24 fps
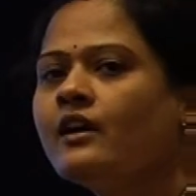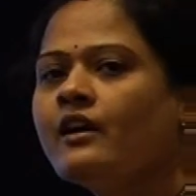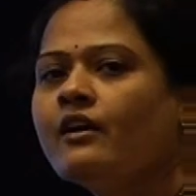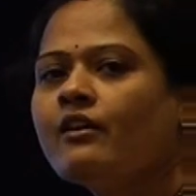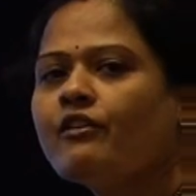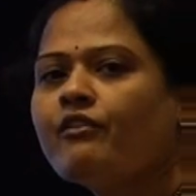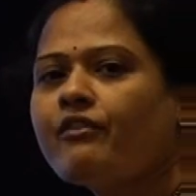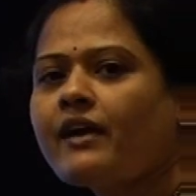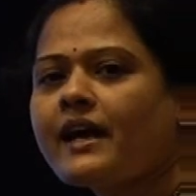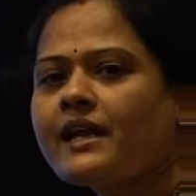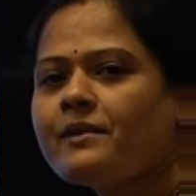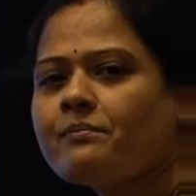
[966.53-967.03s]

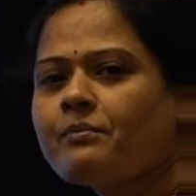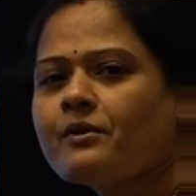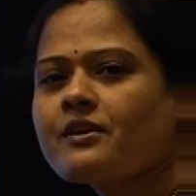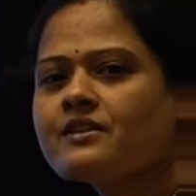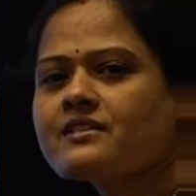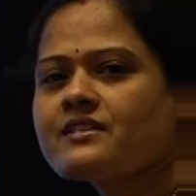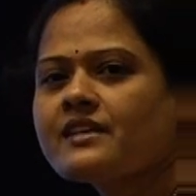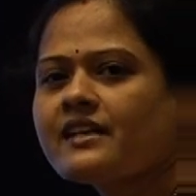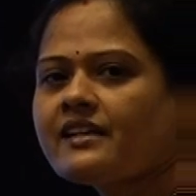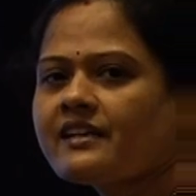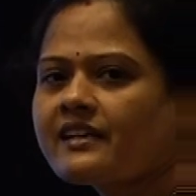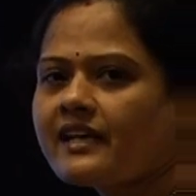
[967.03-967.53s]
5
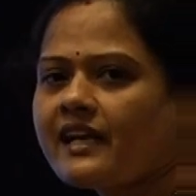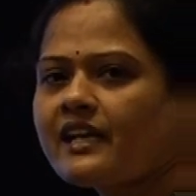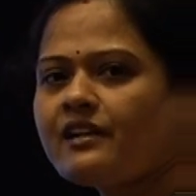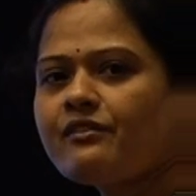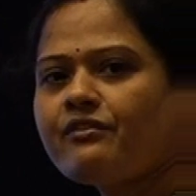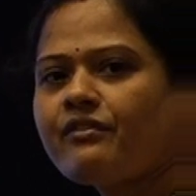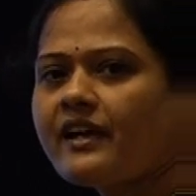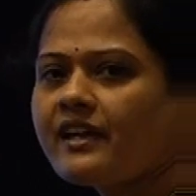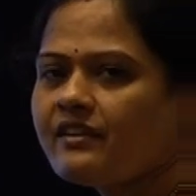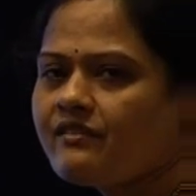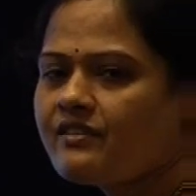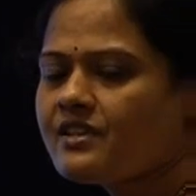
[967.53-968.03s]
percentile
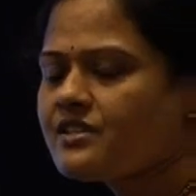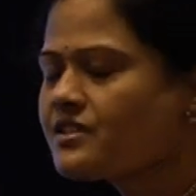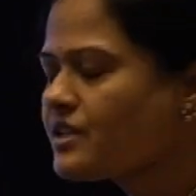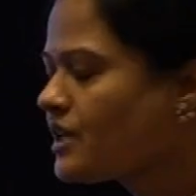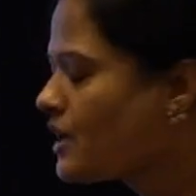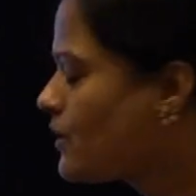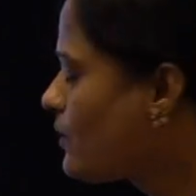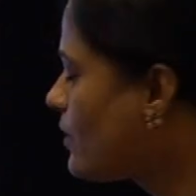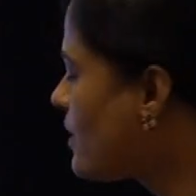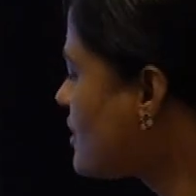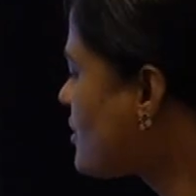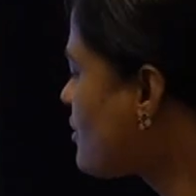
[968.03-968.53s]
5 is
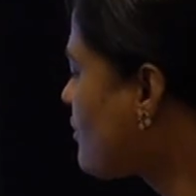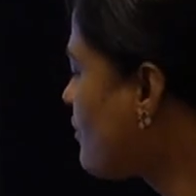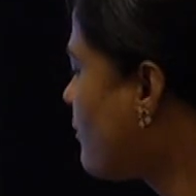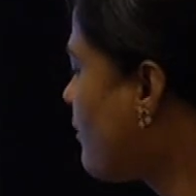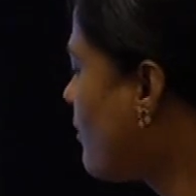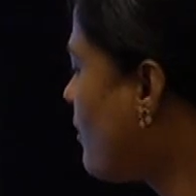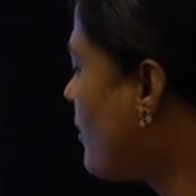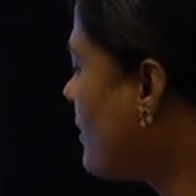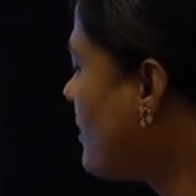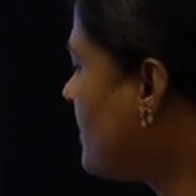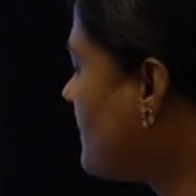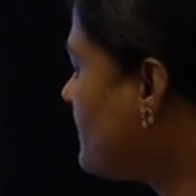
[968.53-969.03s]
equal to
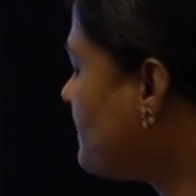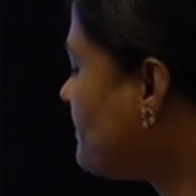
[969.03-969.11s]
4.